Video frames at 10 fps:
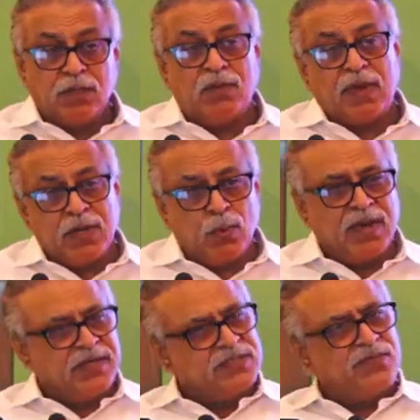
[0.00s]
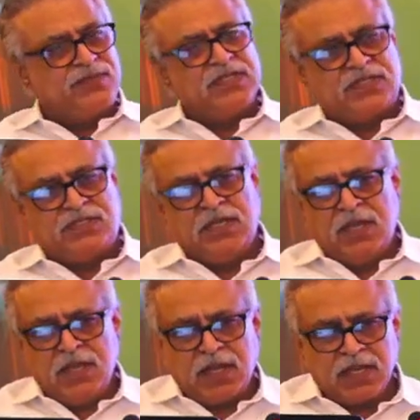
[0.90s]
Now advantage of this
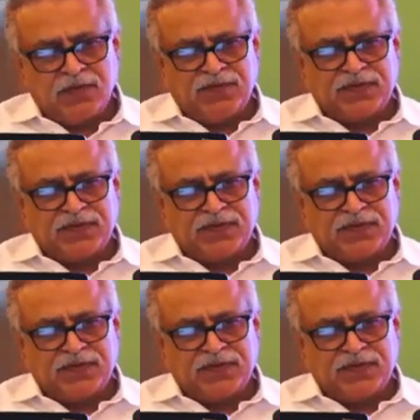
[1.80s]
kind of a